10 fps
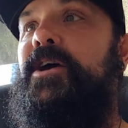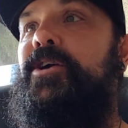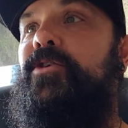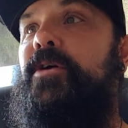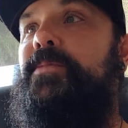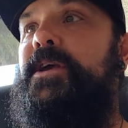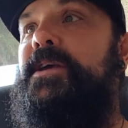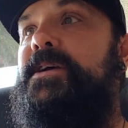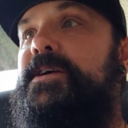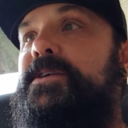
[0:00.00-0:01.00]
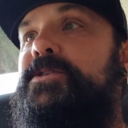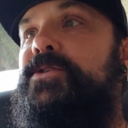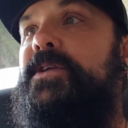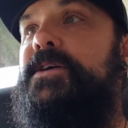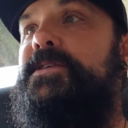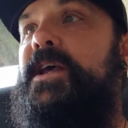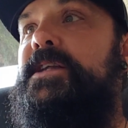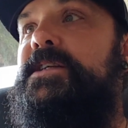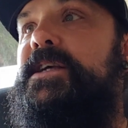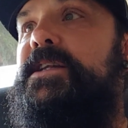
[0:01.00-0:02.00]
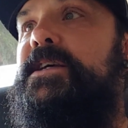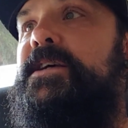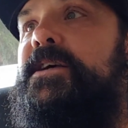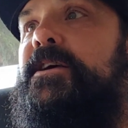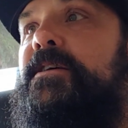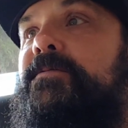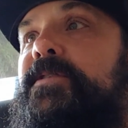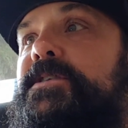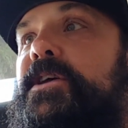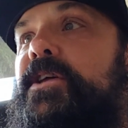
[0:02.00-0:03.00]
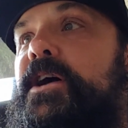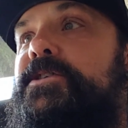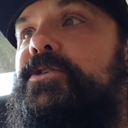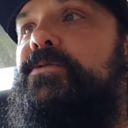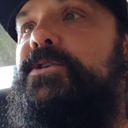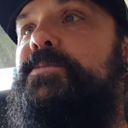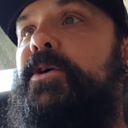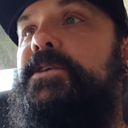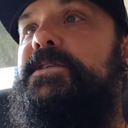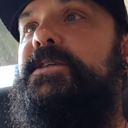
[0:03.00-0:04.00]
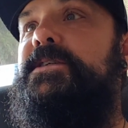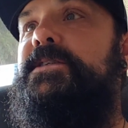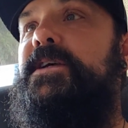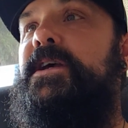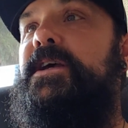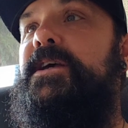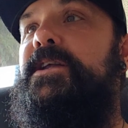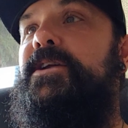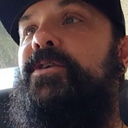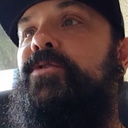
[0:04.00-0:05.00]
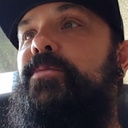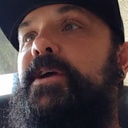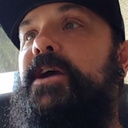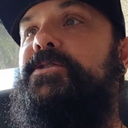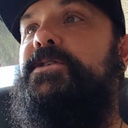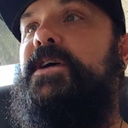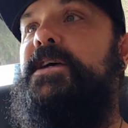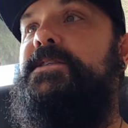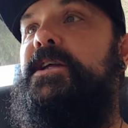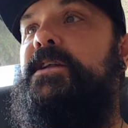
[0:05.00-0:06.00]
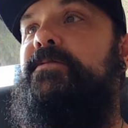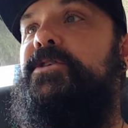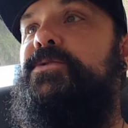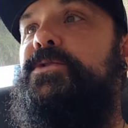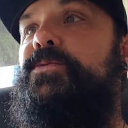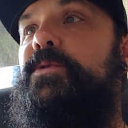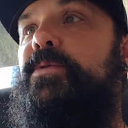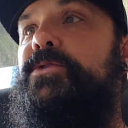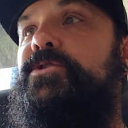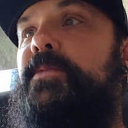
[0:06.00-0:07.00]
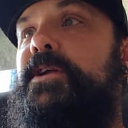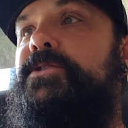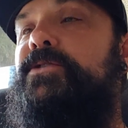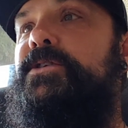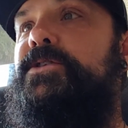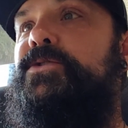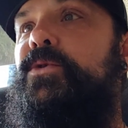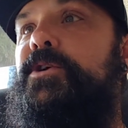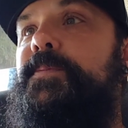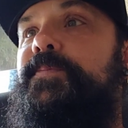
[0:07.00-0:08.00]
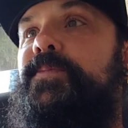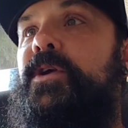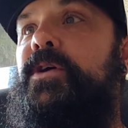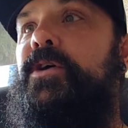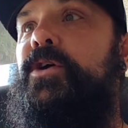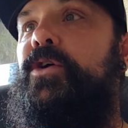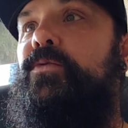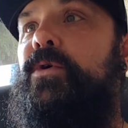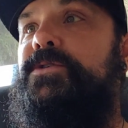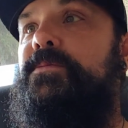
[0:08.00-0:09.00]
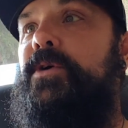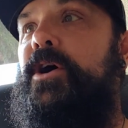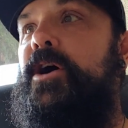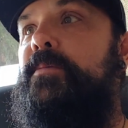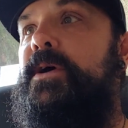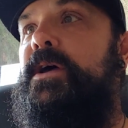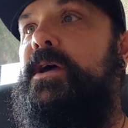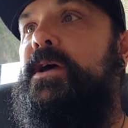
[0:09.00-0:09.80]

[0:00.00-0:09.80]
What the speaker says: Crombie, 2018. Physiological responses and aerobic exercise in individuals with post-traumatic stress disorder. Rosenbaum,